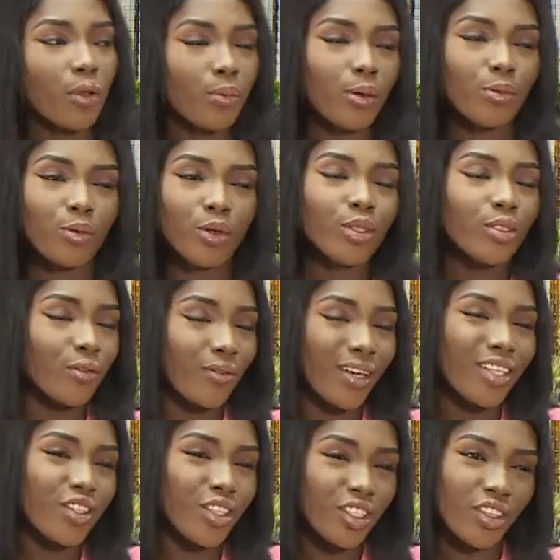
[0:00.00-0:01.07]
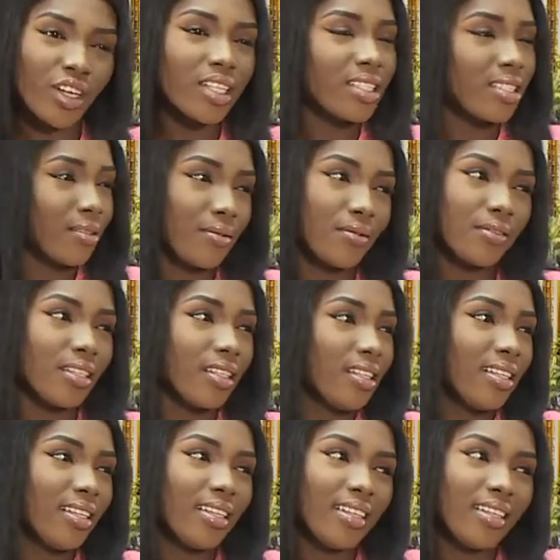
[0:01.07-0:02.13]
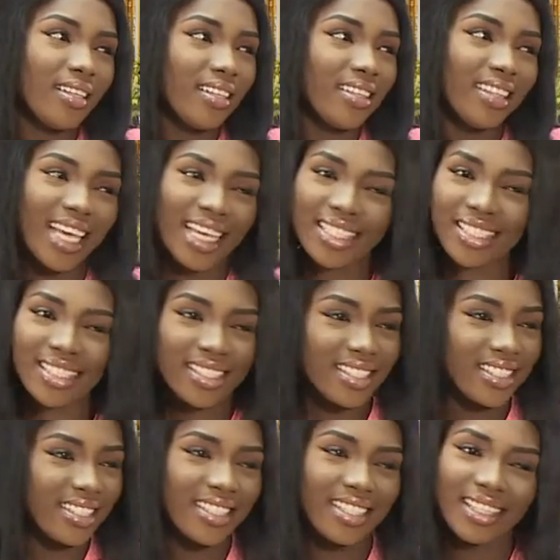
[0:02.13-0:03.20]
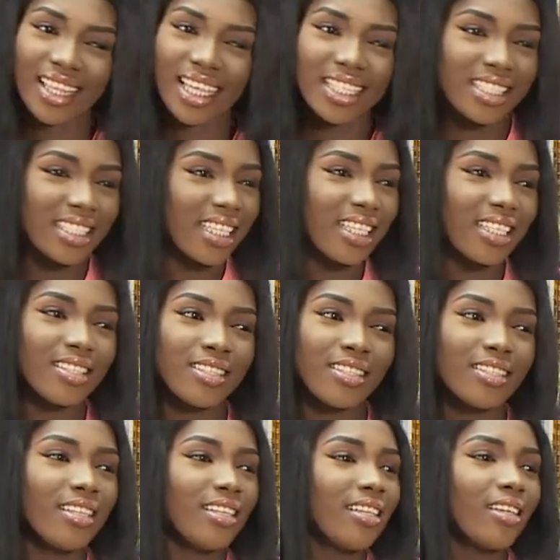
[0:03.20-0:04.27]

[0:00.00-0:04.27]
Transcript: for people not to find you attractive. That's it.